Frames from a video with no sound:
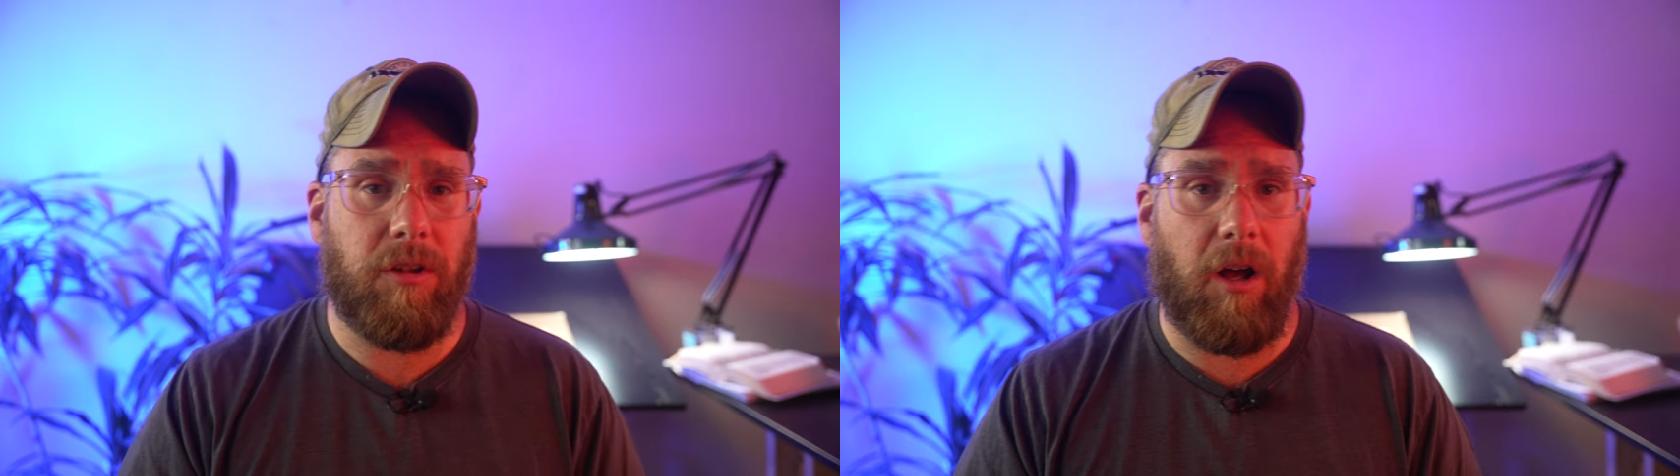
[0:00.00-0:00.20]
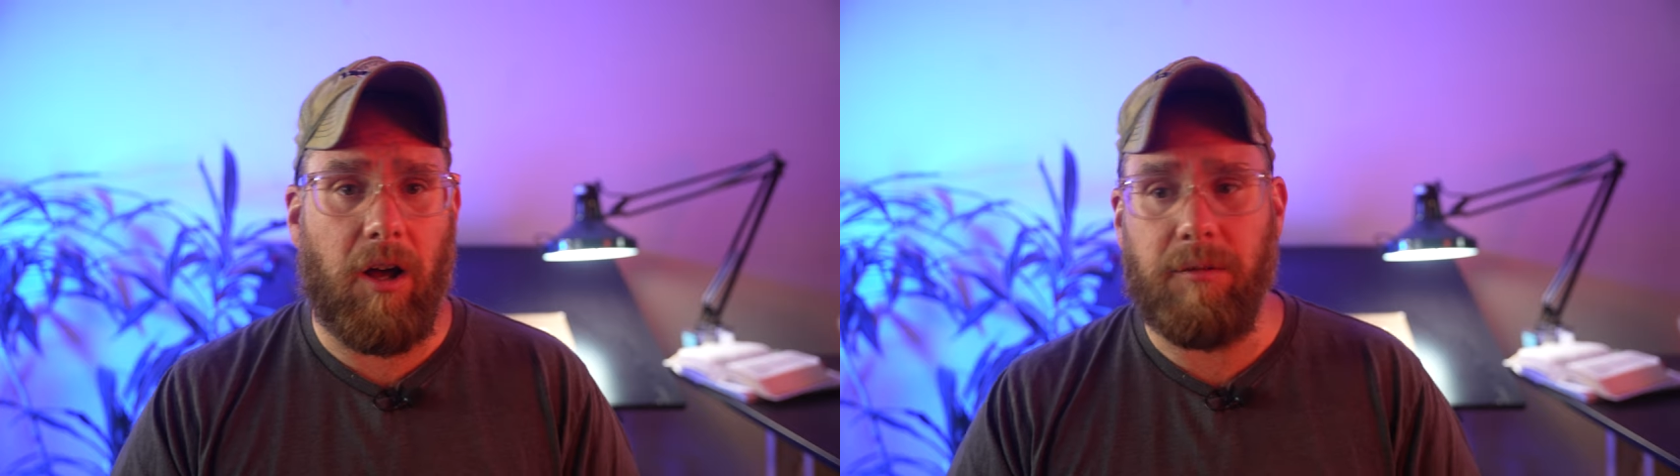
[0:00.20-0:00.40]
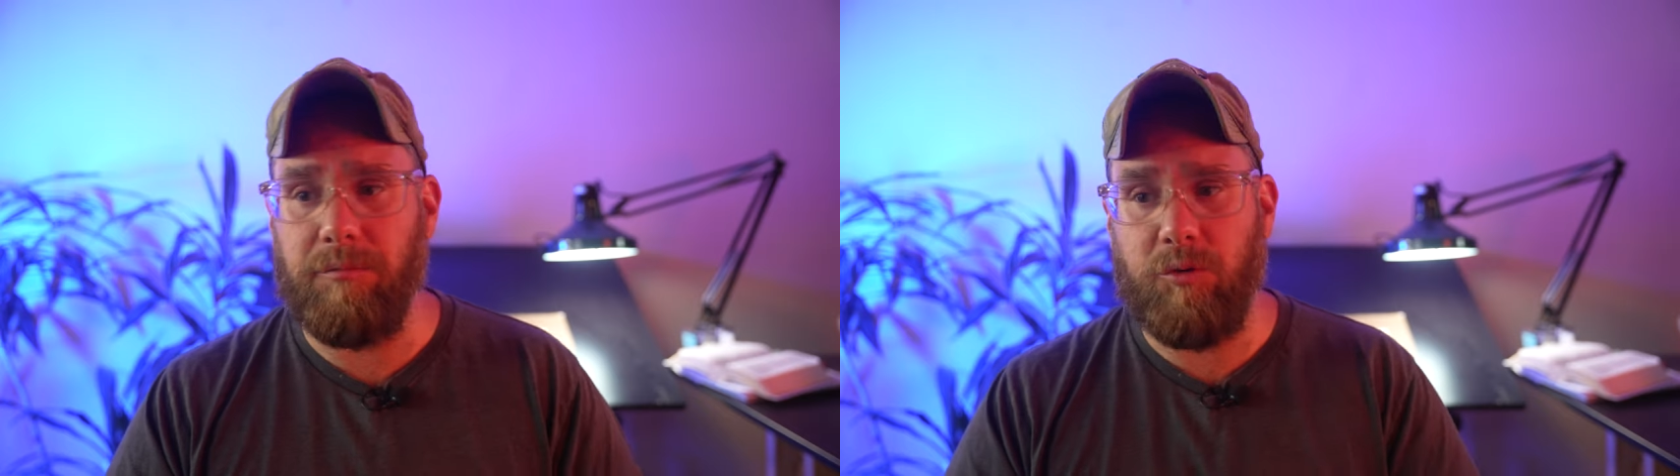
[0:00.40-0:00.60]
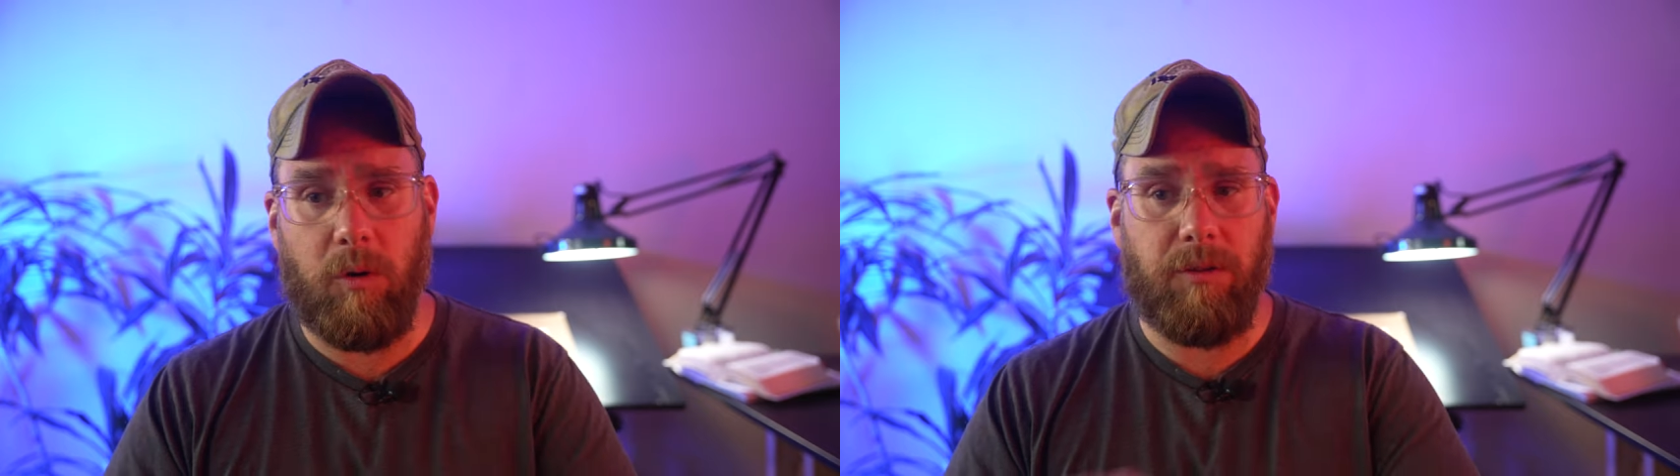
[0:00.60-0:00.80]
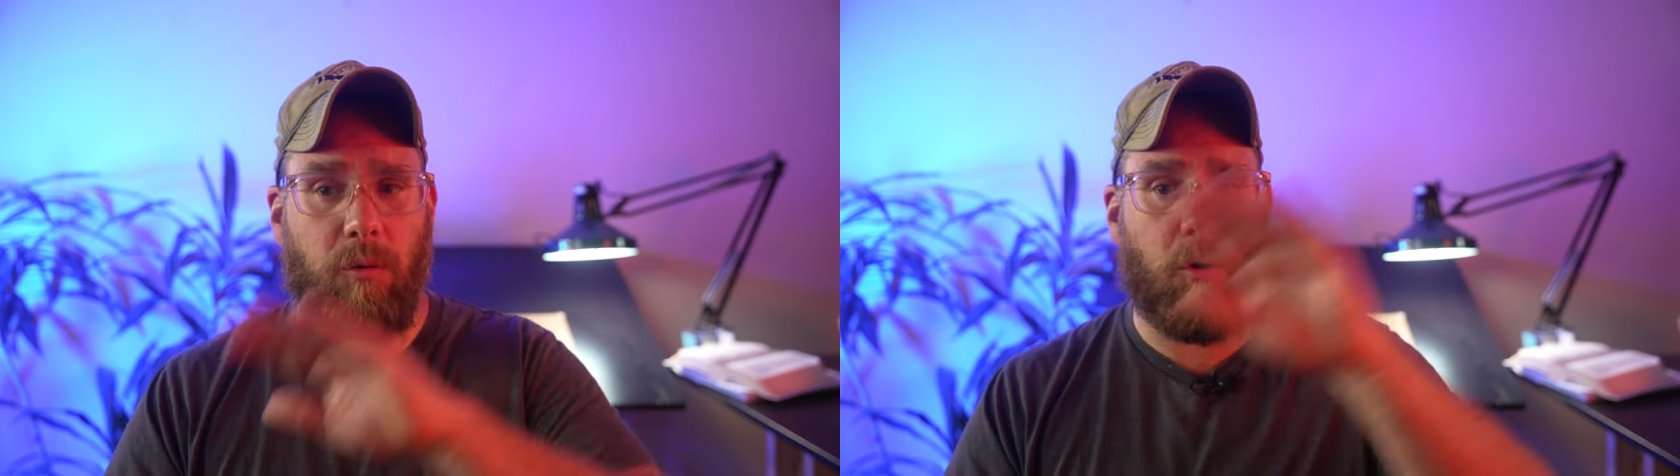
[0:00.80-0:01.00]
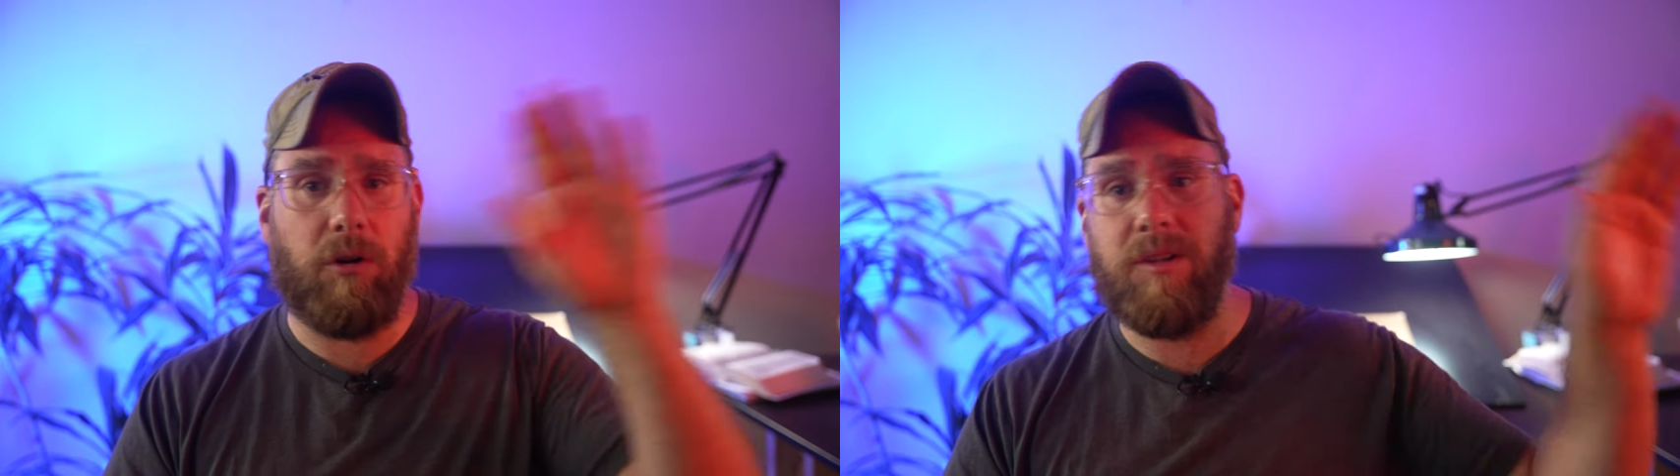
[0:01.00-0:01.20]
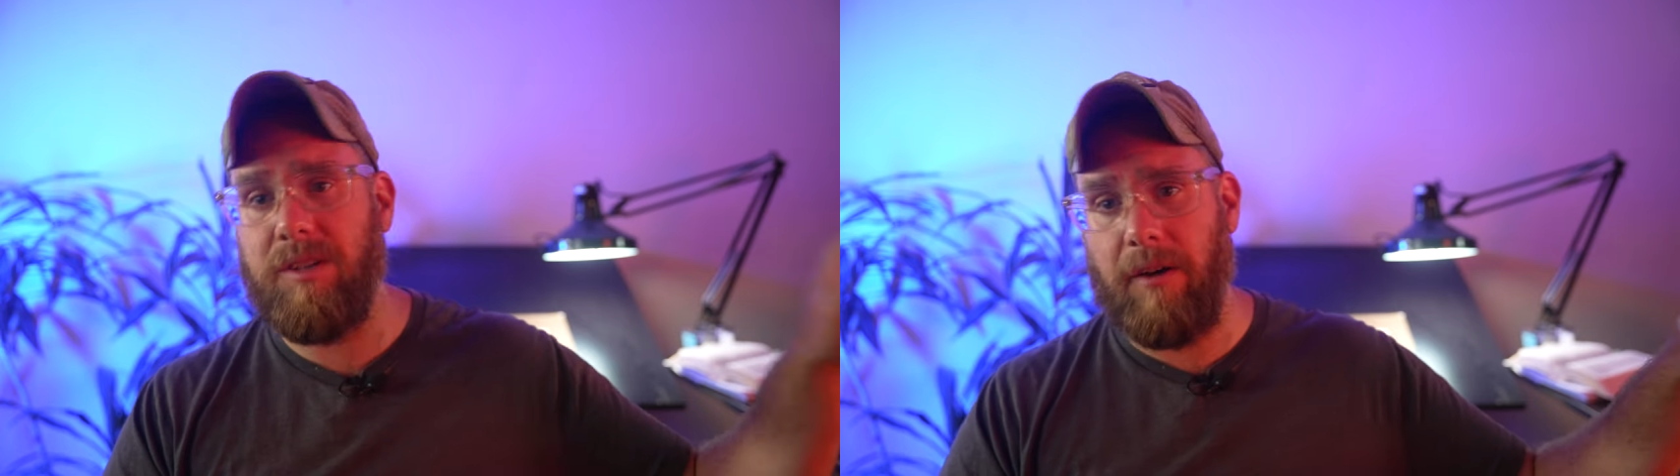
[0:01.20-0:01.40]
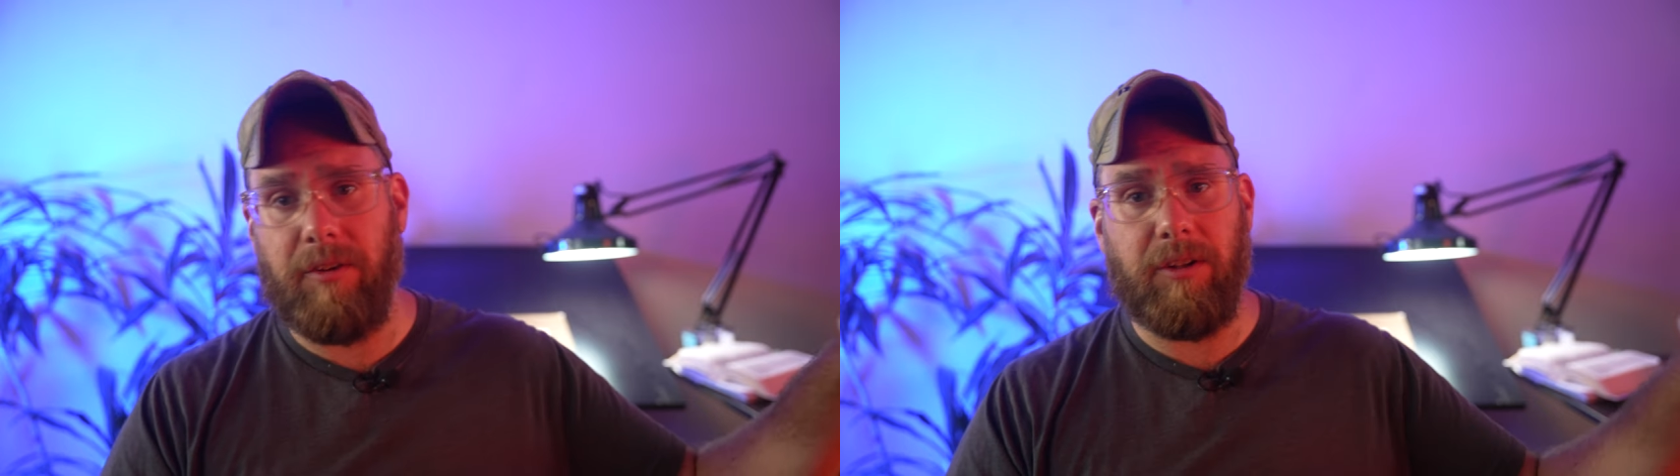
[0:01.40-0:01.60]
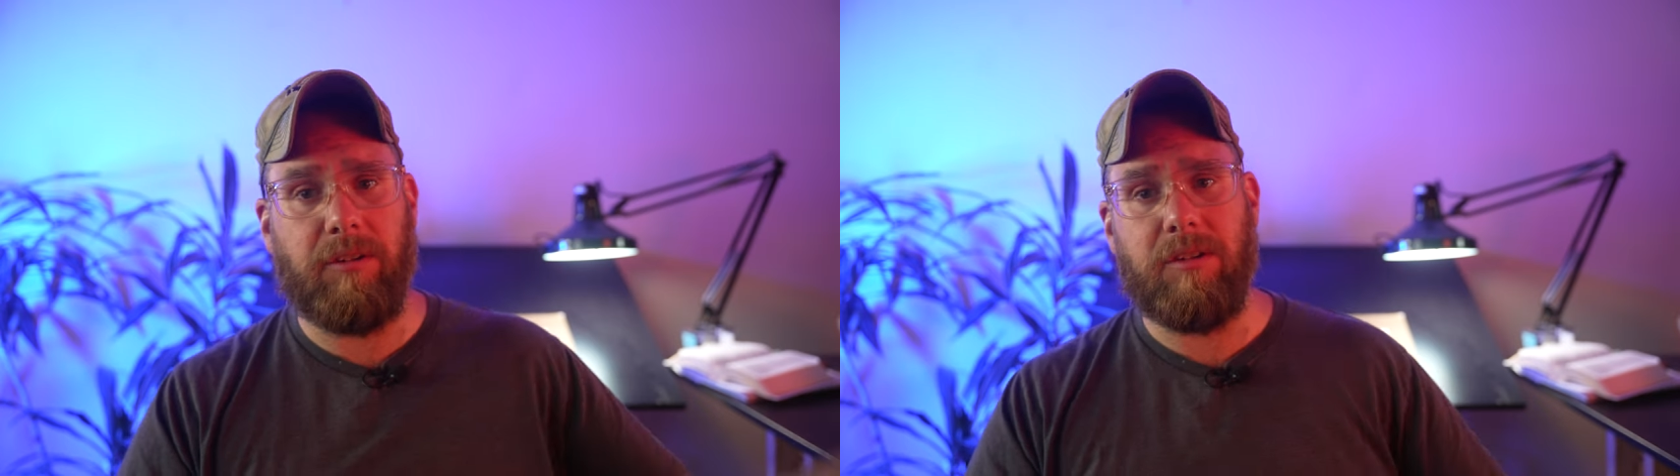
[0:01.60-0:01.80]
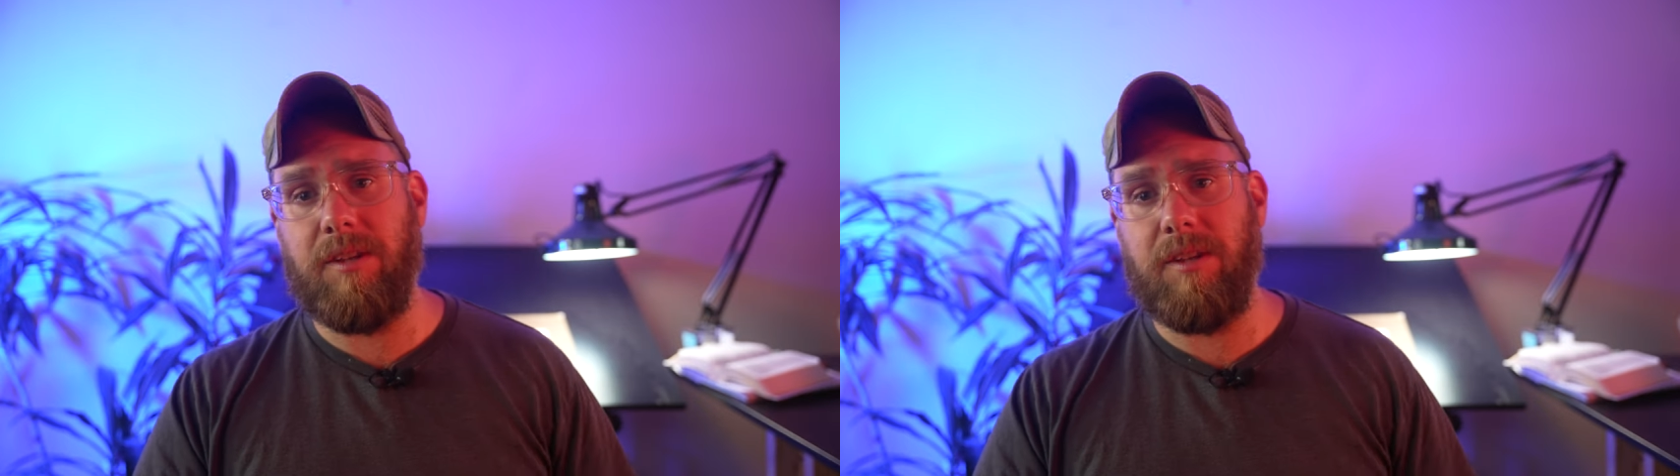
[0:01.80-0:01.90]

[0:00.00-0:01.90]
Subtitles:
24/7,